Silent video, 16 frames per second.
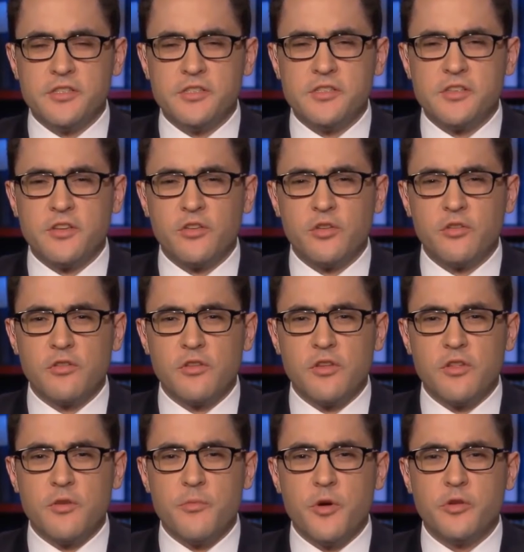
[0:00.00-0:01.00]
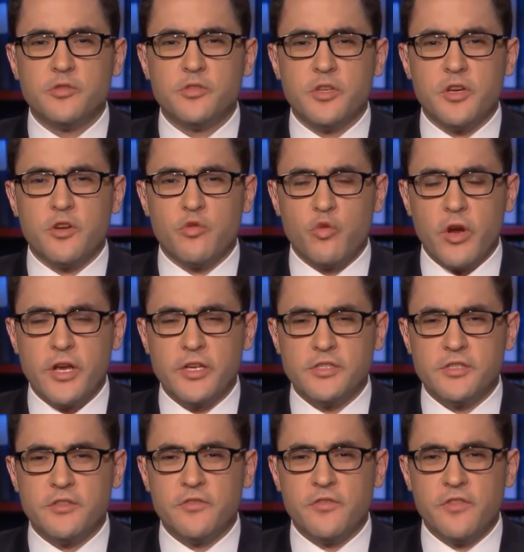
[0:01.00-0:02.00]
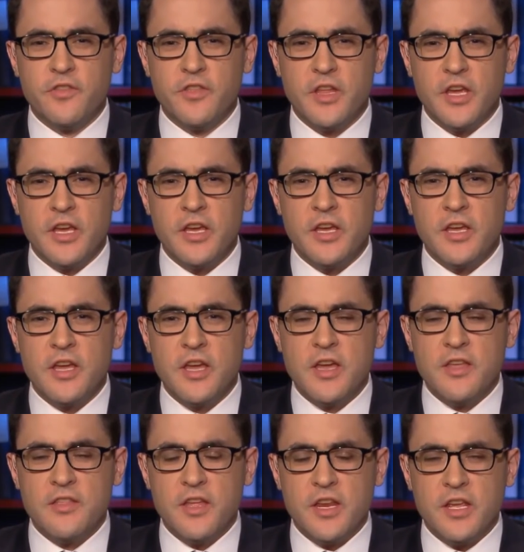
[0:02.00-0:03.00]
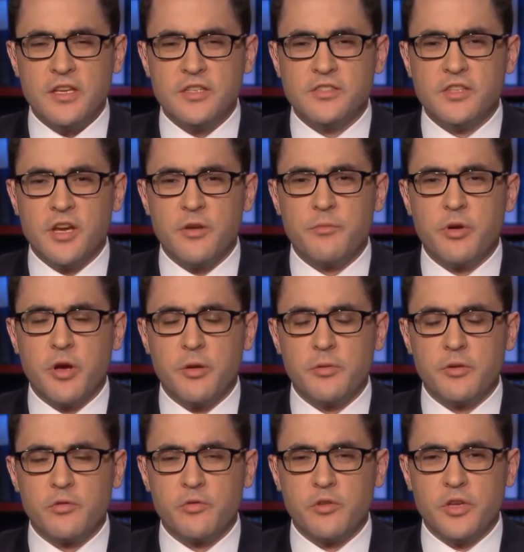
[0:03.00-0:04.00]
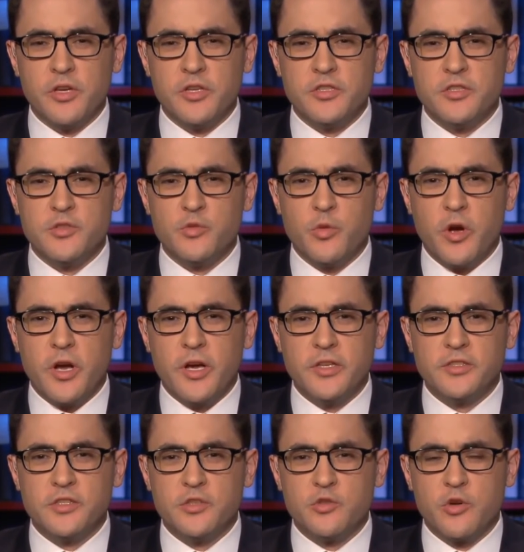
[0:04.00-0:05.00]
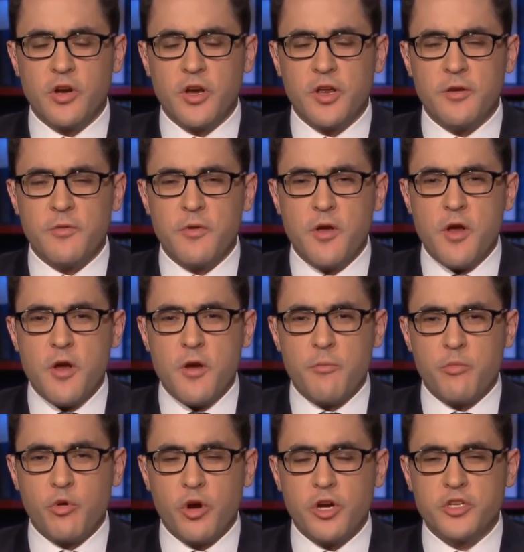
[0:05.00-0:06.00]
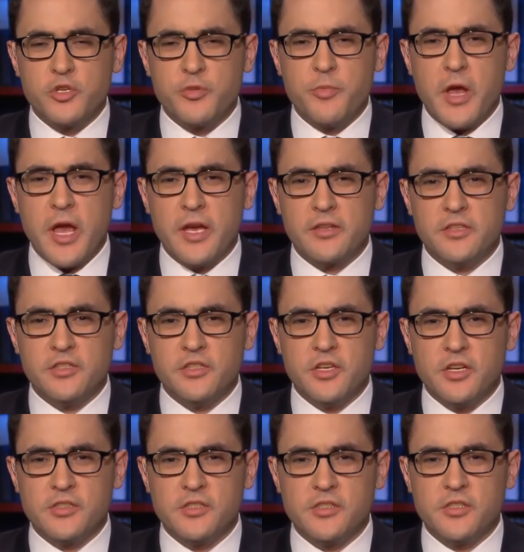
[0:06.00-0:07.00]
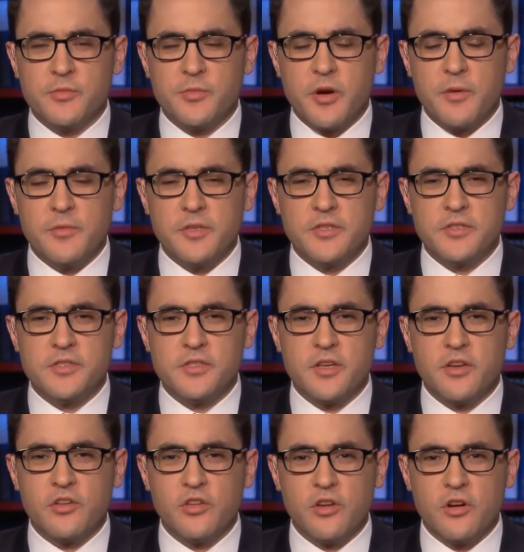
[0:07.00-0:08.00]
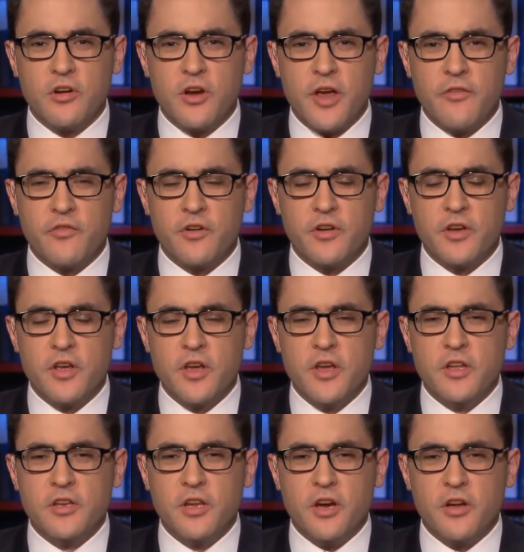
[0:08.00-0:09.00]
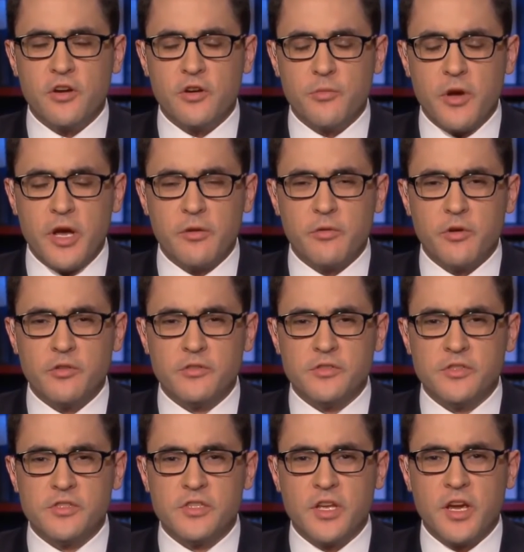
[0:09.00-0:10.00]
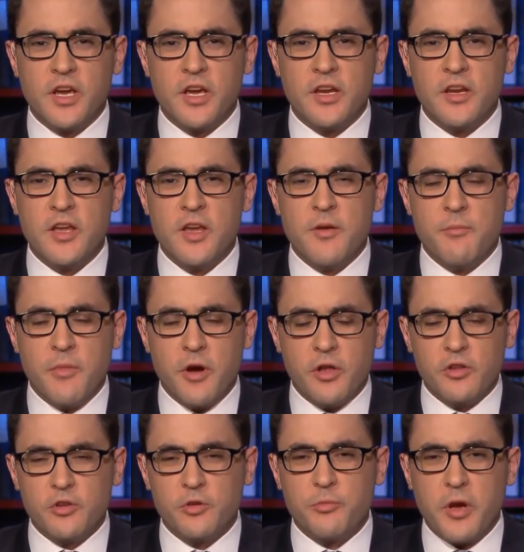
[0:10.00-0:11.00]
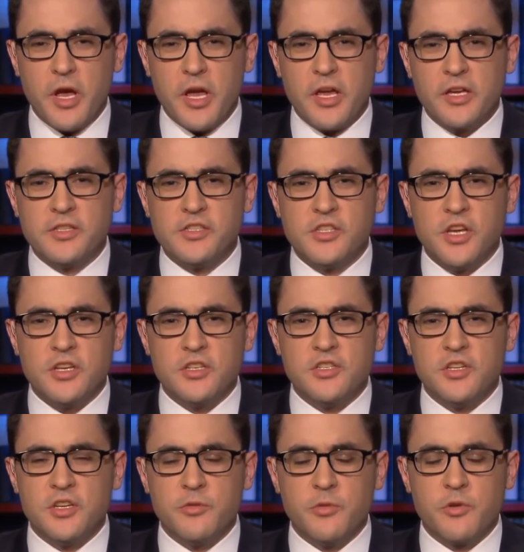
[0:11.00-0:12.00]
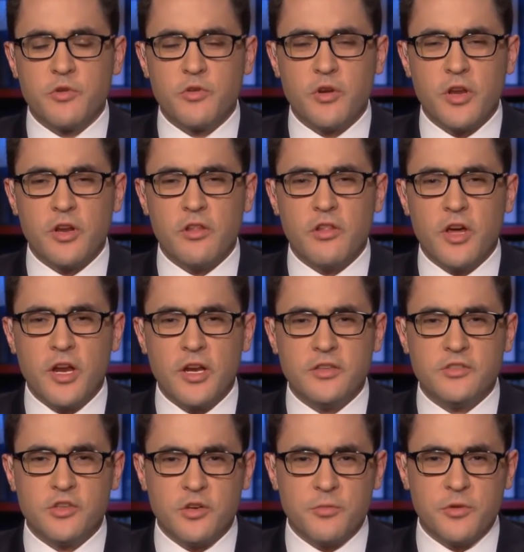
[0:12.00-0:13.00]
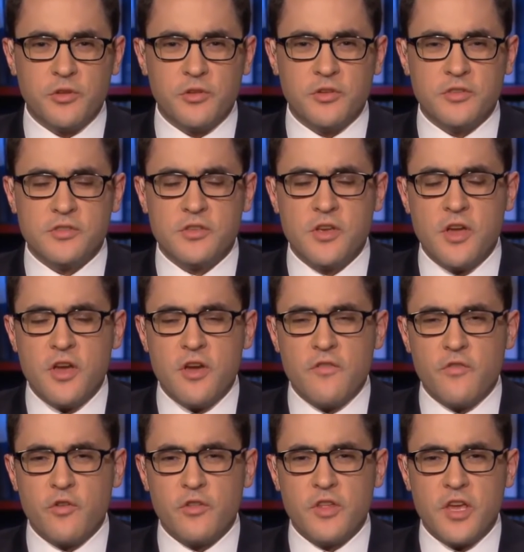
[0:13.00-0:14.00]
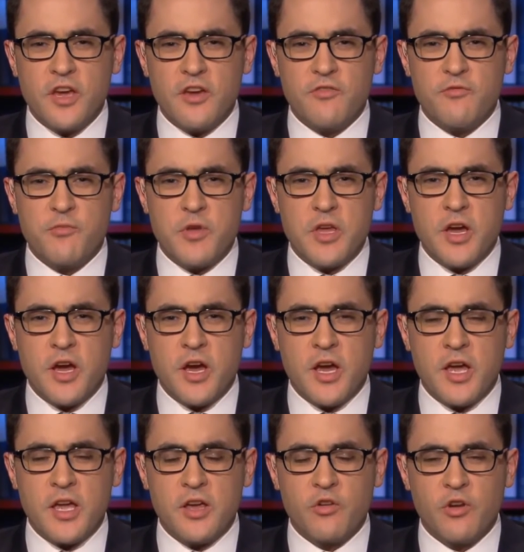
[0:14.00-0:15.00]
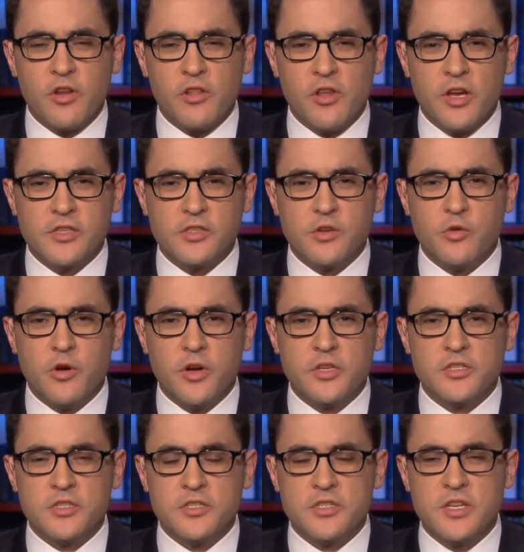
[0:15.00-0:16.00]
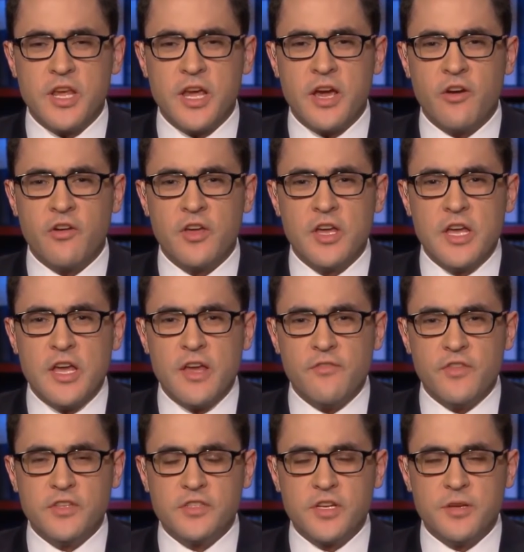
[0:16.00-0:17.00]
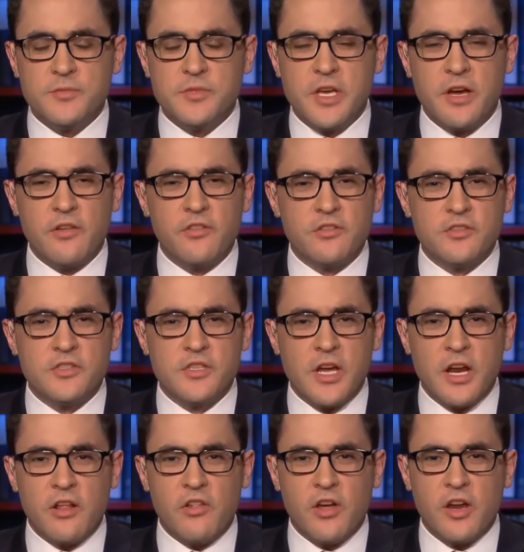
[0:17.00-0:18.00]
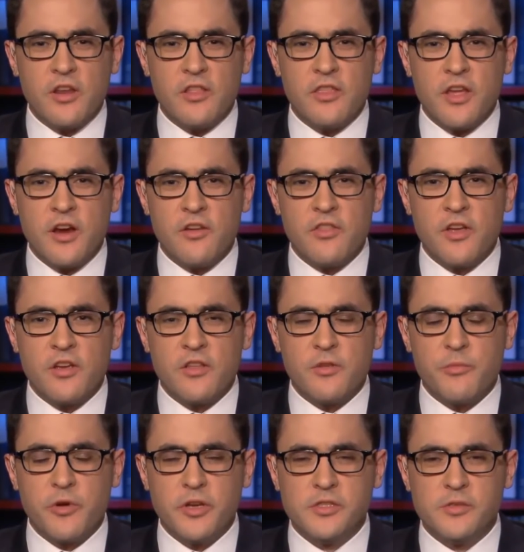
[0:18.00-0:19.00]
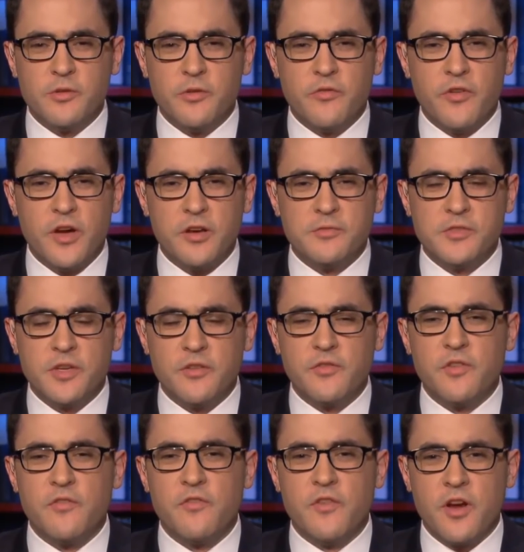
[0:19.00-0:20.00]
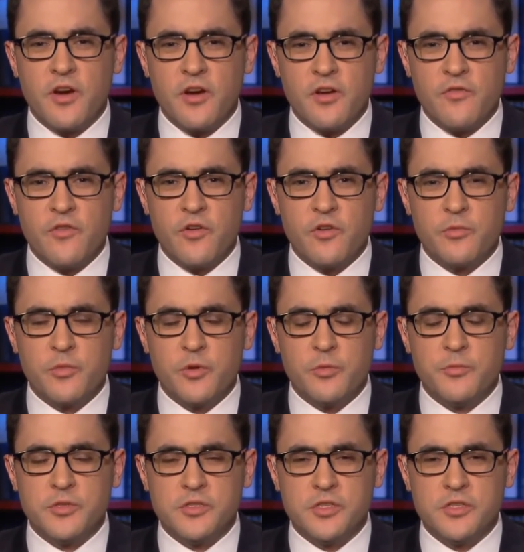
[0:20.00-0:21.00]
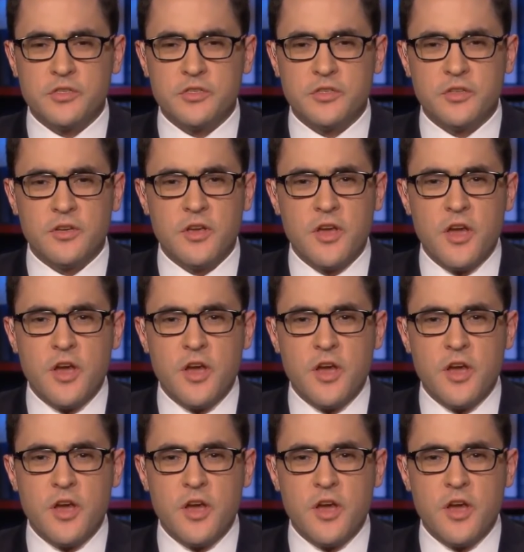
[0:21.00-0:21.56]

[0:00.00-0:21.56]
this is clearly the most aggressive thing that he has done public relations wise to try and brush back the Justice Department. This is a clear effort to undermine Rosenstein, Mueller by extension. It would create a lot of turbulence for the FBI and create lots of questions. Now, if this comes out and there's not a lot of there there, the president will find himself in a very vulnerable position.